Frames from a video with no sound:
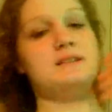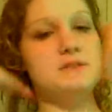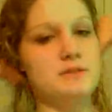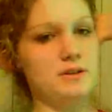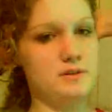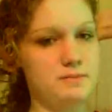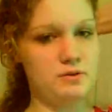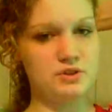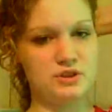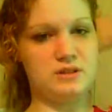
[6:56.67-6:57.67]
still use
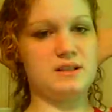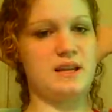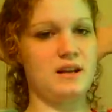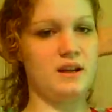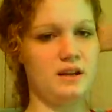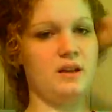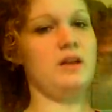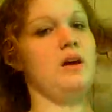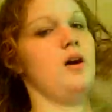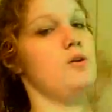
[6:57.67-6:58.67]
mousse just to kind of
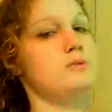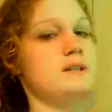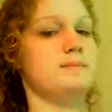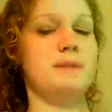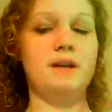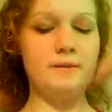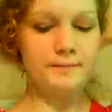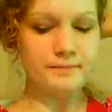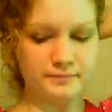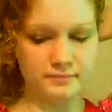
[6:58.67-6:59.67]
hold it better.
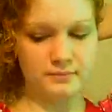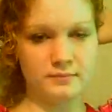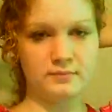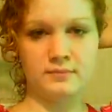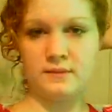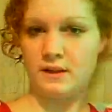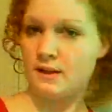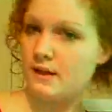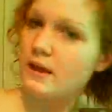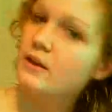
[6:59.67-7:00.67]

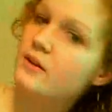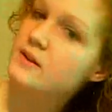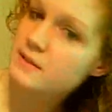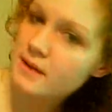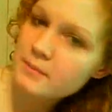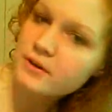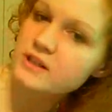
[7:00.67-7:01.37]
You notice I'm not